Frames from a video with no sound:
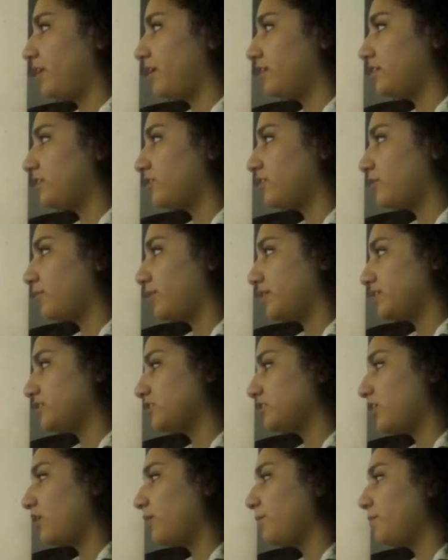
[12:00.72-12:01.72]
an aromatic
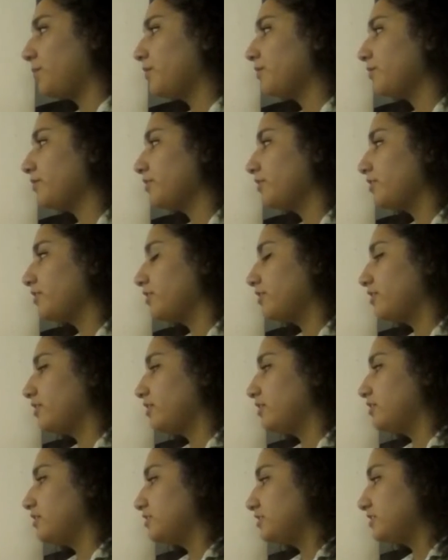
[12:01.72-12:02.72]
compound.
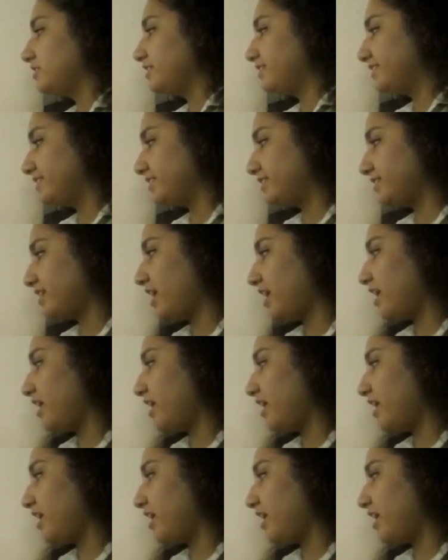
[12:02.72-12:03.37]
This is a